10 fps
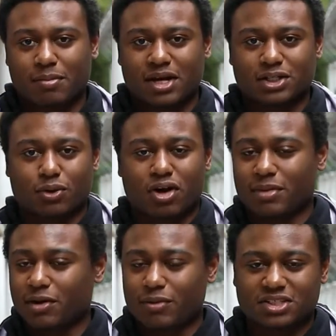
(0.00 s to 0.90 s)
mentor on
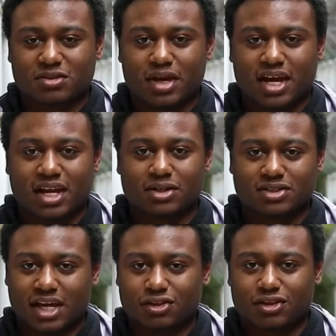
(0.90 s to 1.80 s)
my resume, and I was
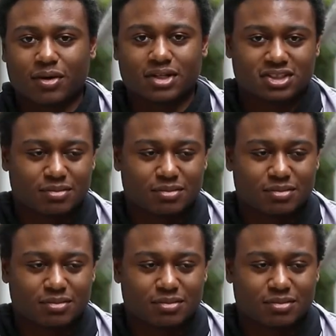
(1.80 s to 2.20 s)
throwing